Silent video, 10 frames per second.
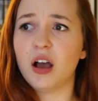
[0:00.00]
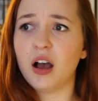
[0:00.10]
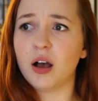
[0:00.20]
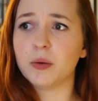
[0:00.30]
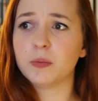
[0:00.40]

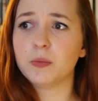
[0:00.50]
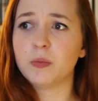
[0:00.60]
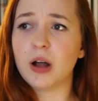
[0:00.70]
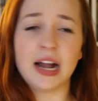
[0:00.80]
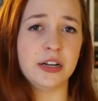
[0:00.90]

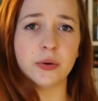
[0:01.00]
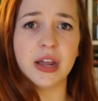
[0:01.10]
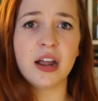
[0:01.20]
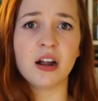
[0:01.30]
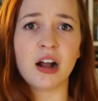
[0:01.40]
I don't
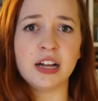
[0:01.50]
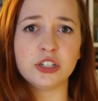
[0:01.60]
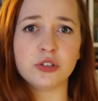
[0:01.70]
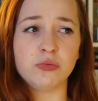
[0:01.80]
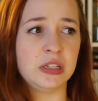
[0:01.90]
care. I
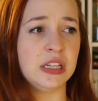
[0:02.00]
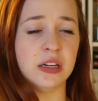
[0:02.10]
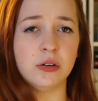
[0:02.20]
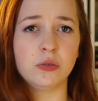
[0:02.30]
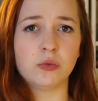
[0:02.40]
just
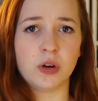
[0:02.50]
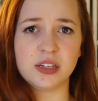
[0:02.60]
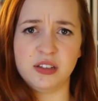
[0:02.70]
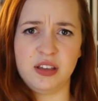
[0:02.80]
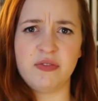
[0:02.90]
really
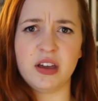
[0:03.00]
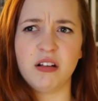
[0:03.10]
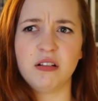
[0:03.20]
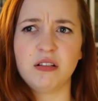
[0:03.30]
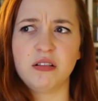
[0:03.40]
want to live
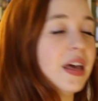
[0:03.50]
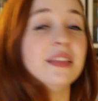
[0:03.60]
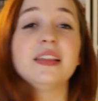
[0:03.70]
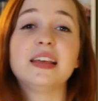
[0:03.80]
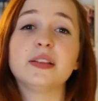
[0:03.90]
there.
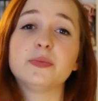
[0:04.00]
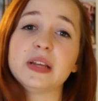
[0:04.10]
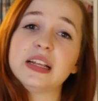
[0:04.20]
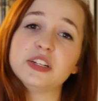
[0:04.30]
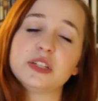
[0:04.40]
The thing that
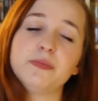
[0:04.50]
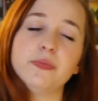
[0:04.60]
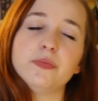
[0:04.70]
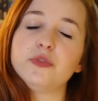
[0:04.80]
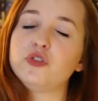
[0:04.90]
really just
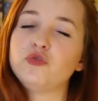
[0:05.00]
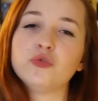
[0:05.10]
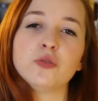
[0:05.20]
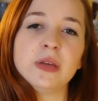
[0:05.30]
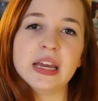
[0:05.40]

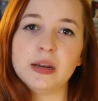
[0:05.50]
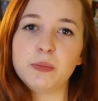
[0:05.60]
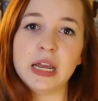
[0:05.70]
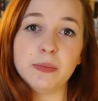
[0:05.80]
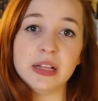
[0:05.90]
drew me in and
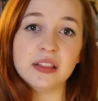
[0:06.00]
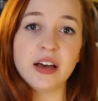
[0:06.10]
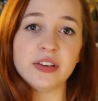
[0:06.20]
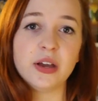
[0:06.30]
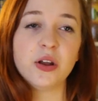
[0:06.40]
made me
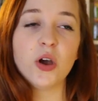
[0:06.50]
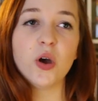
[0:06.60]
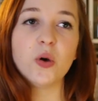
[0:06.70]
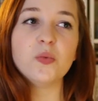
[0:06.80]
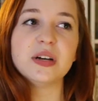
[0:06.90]
love it
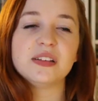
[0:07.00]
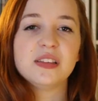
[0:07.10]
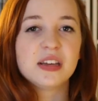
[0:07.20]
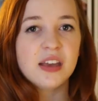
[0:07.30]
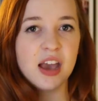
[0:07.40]
was
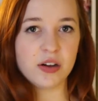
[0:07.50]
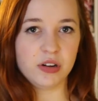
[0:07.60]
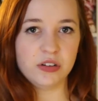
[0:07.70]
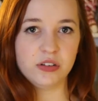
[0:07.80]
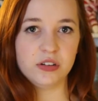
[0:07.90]
the
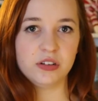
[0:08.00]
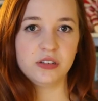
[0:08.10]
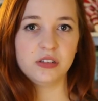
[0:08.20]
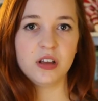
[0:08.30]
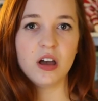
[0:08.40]

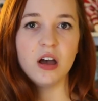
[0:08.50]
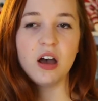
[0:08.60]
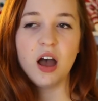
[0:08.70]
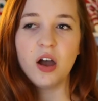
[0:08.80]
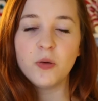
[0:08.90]
characters.
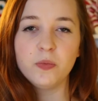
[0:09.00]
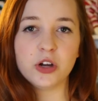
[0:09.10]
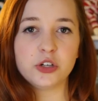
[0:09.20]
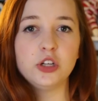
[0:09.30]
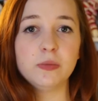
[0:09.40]

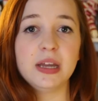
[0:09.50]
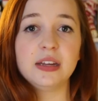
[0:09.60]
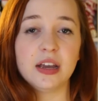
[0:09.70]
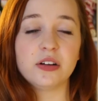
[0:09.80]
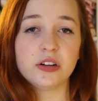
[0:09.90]
Our two
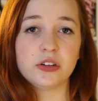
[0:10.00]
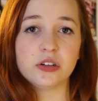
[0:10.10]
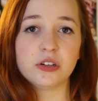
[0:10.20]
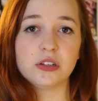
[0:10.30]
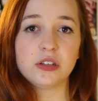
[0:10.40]
main
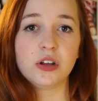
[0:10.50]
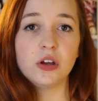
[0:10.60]
characters,